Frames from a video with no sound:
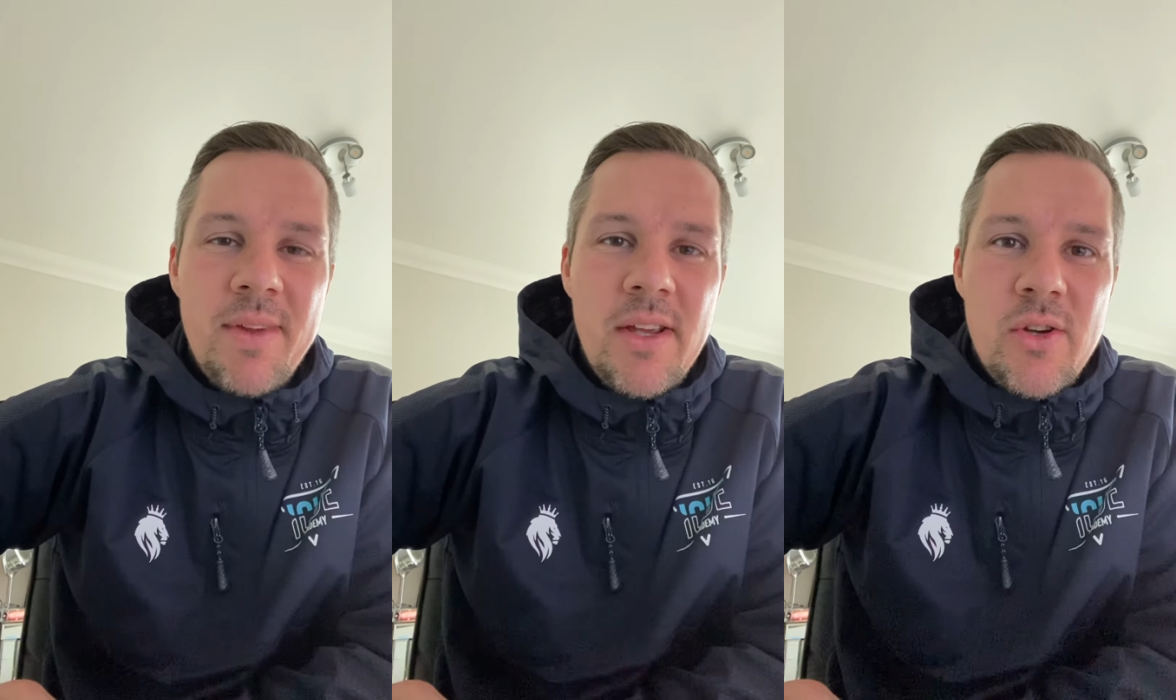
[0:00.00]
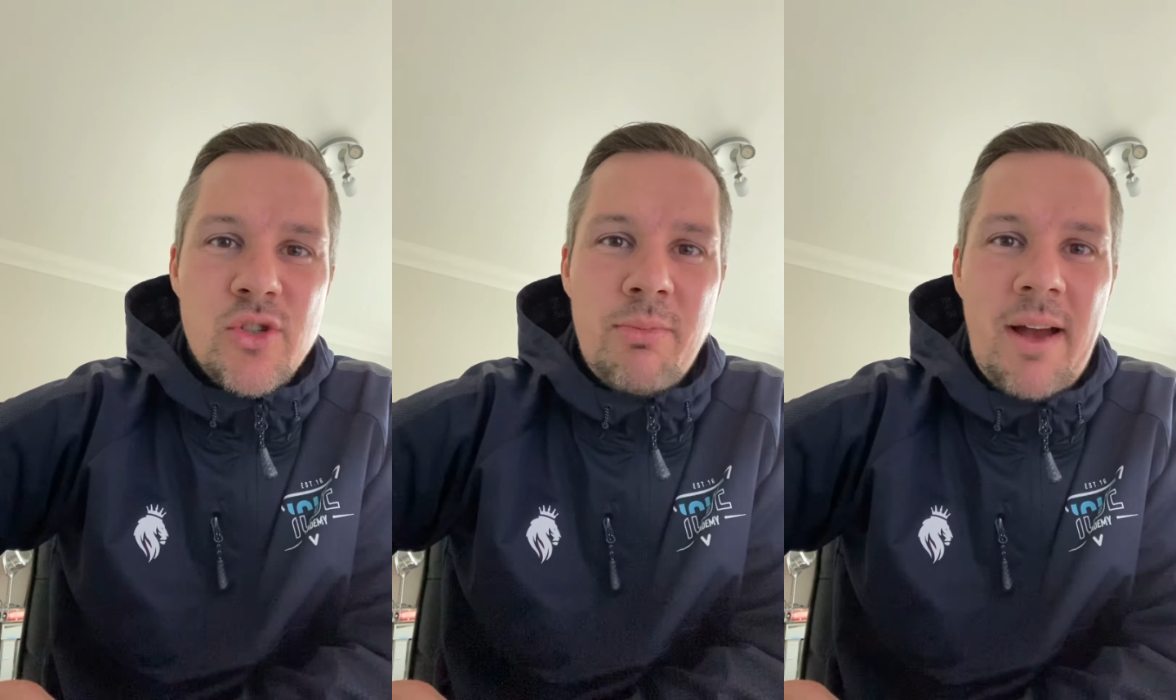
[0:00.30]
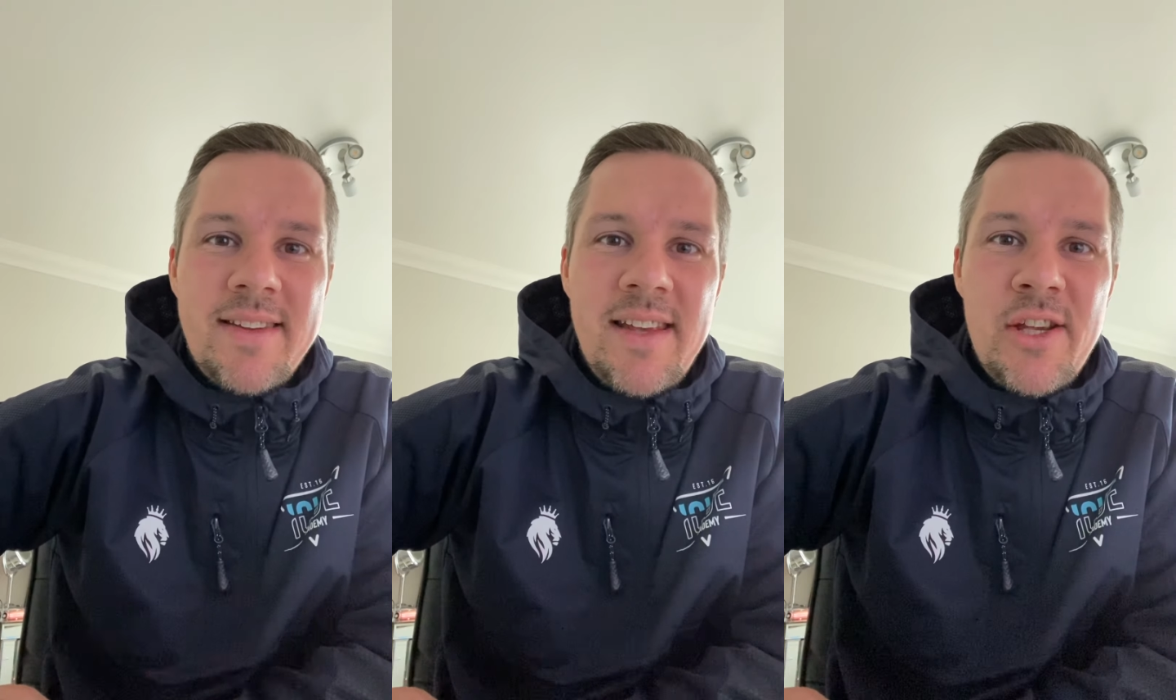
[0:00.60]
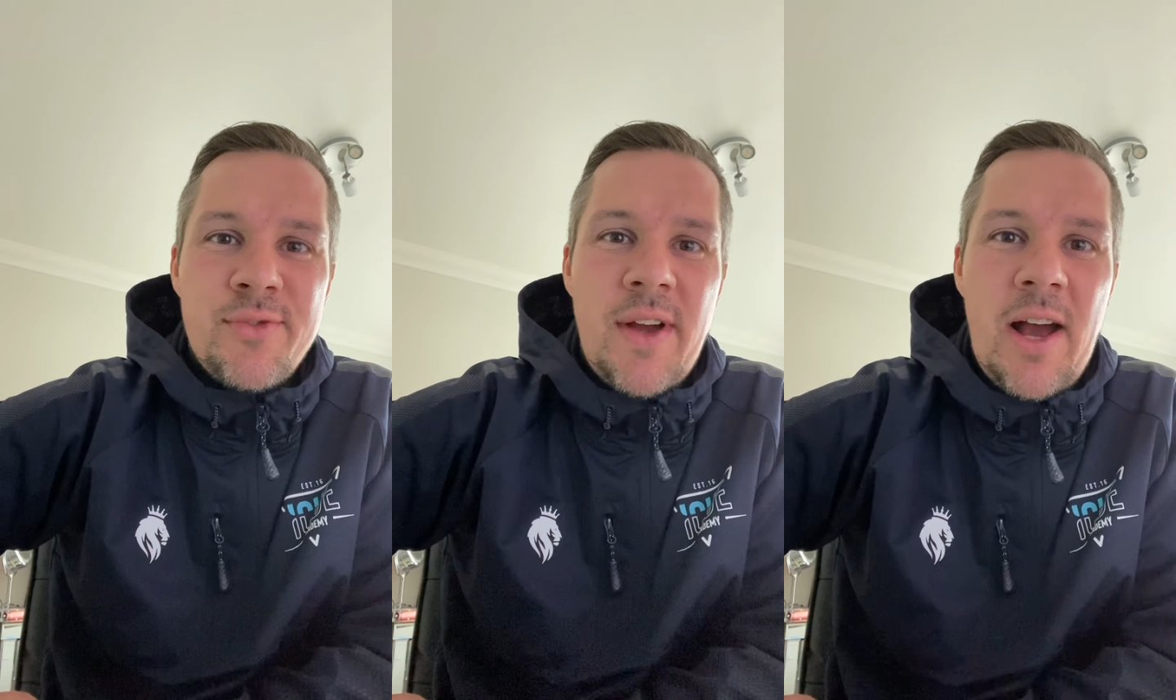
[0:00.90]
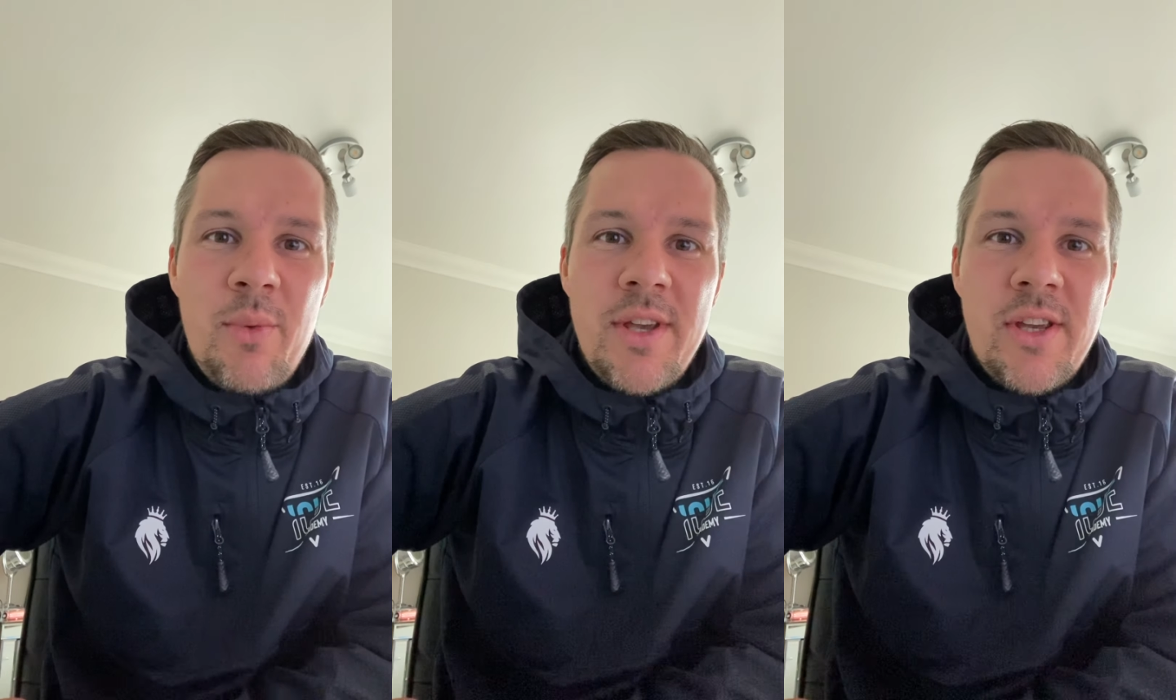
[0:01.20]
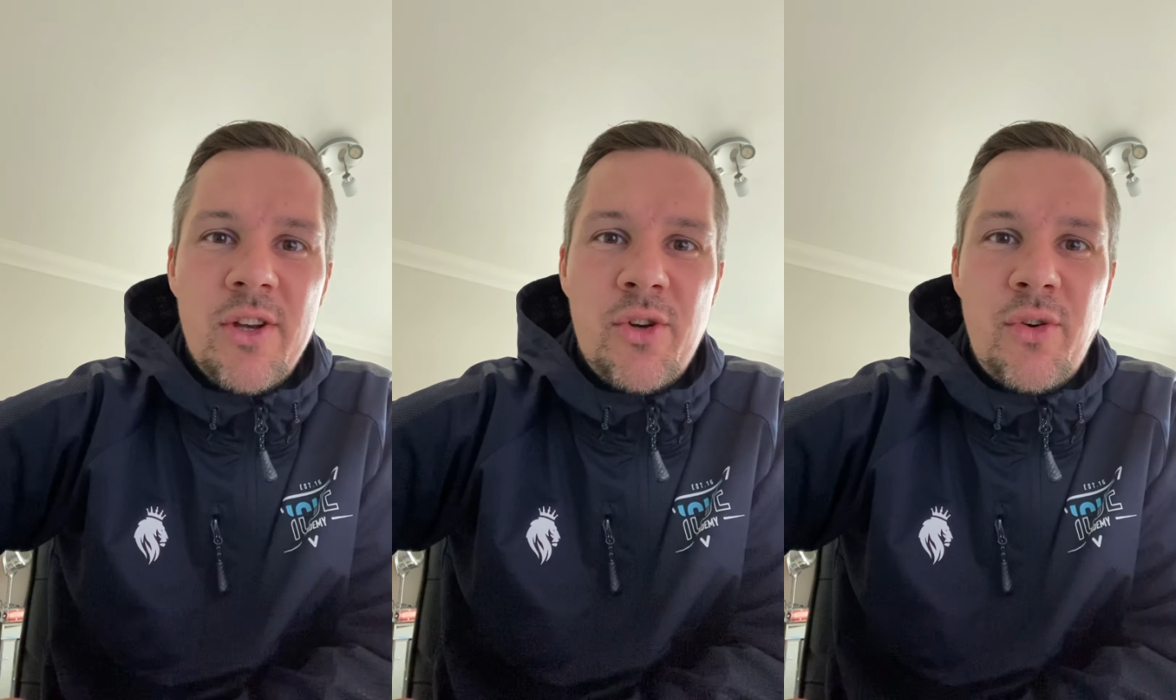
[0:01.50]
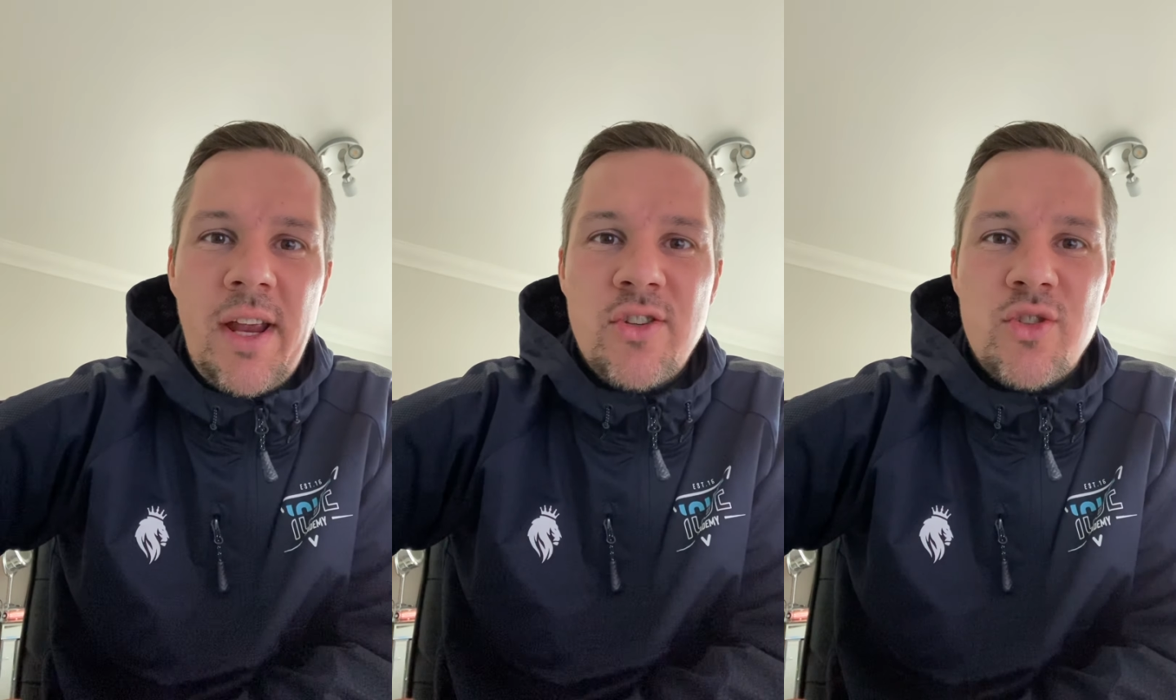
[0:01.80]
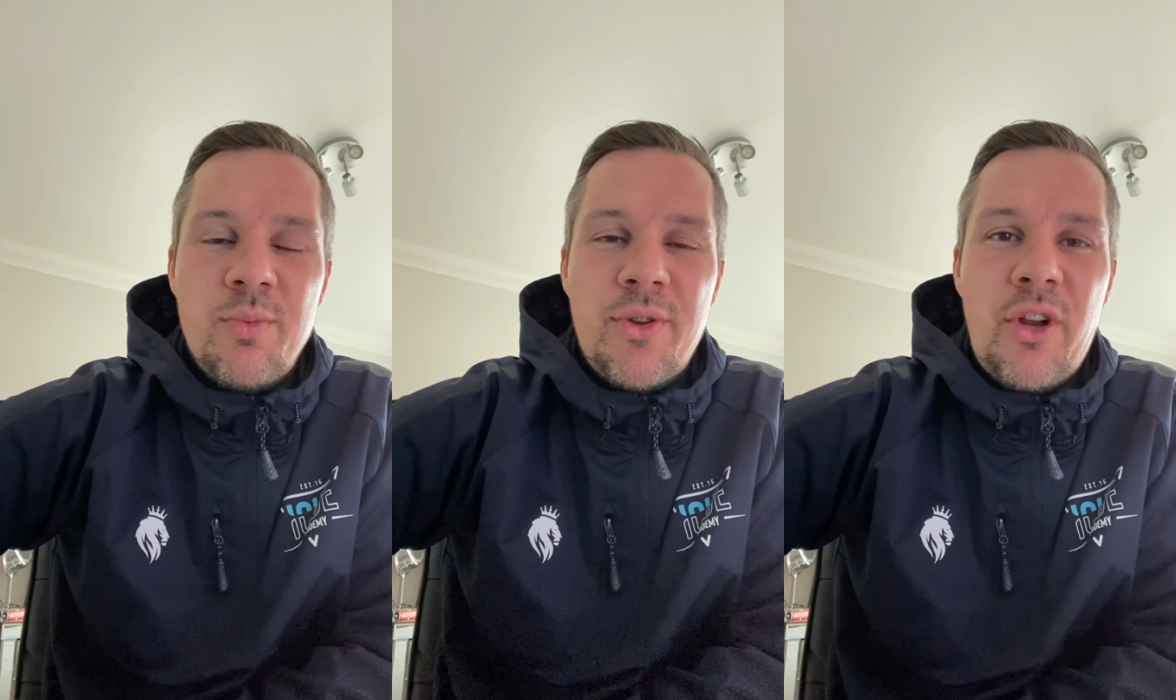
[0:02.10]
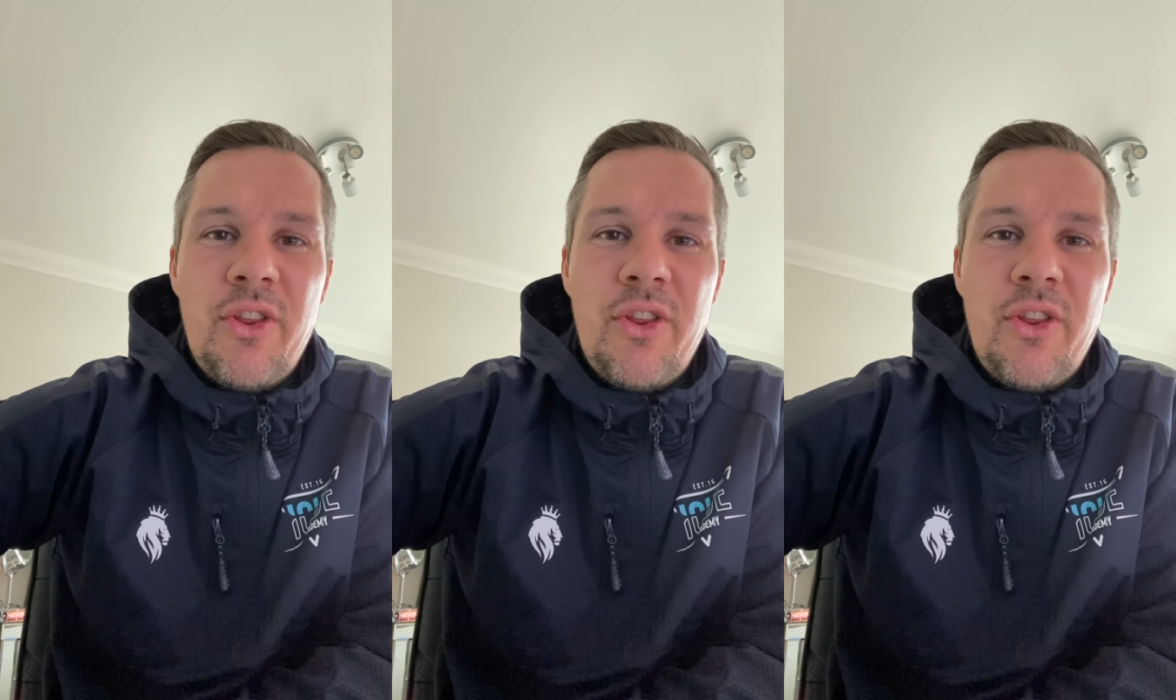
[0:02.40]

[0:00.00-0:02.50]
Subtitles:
some ideas for how we could create something